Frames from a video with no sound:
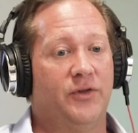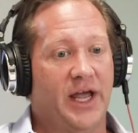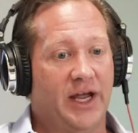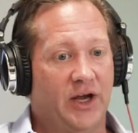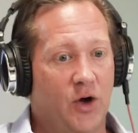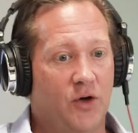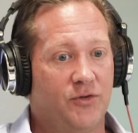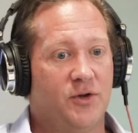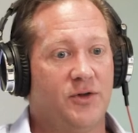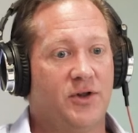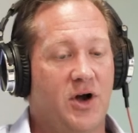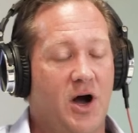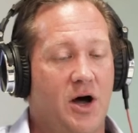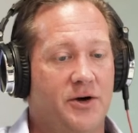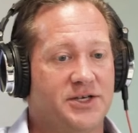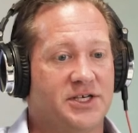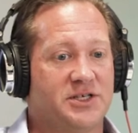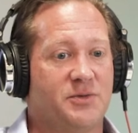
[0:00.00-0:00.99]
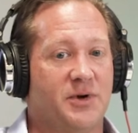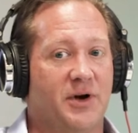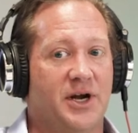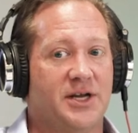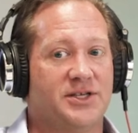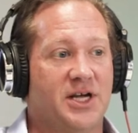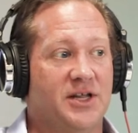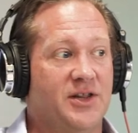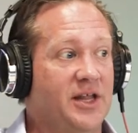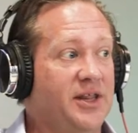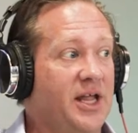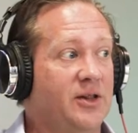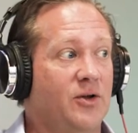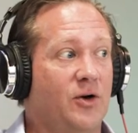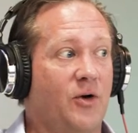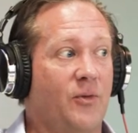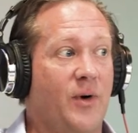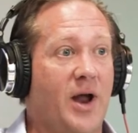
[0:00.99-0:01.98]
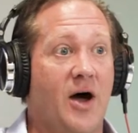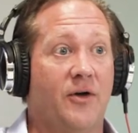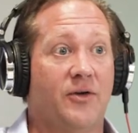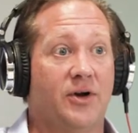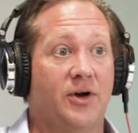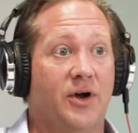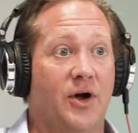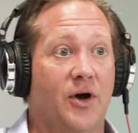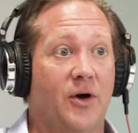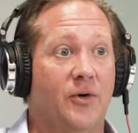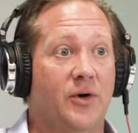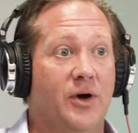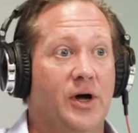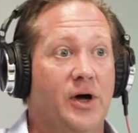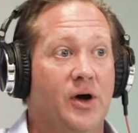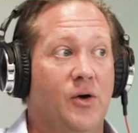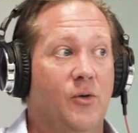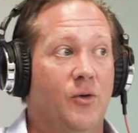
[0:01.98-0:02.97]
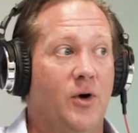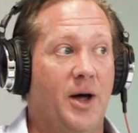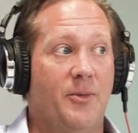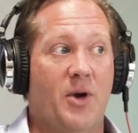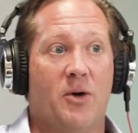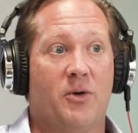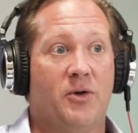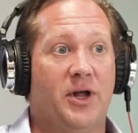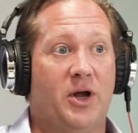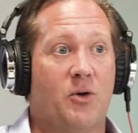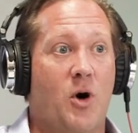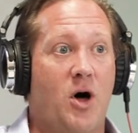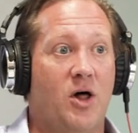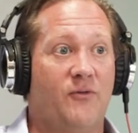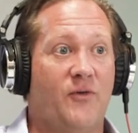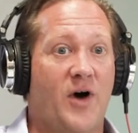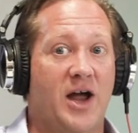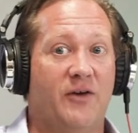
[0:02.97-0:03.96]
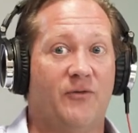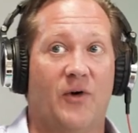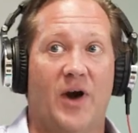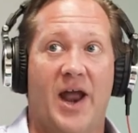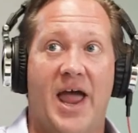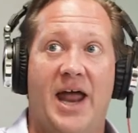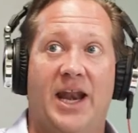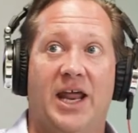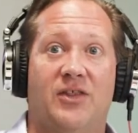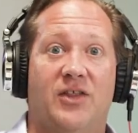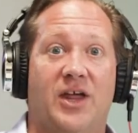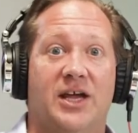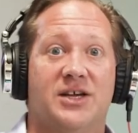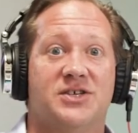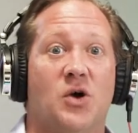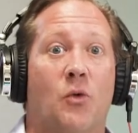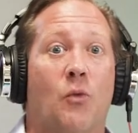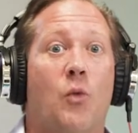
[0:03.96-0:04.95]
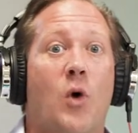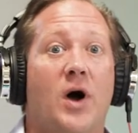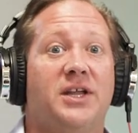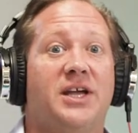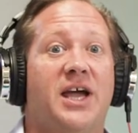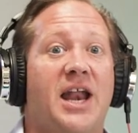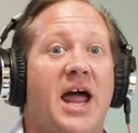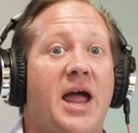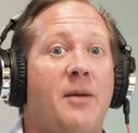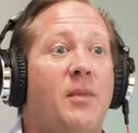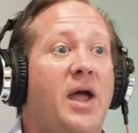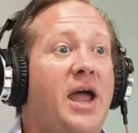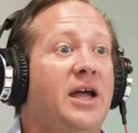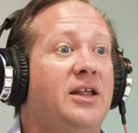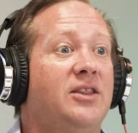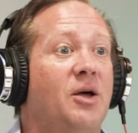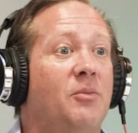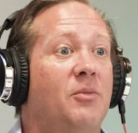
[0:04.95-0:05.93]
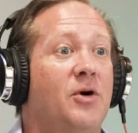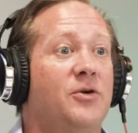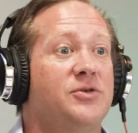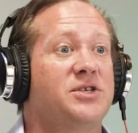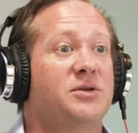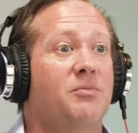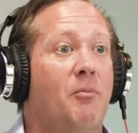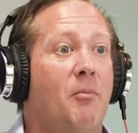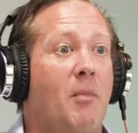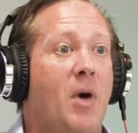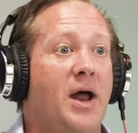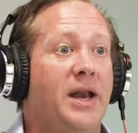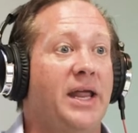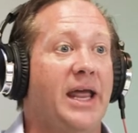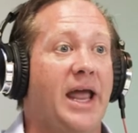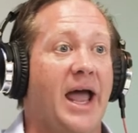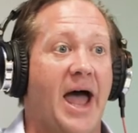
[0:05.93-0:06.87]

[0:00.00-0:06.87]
they go through the college experience and then they look around and go, well, I'm not really qualified for anything. So what can I make the most money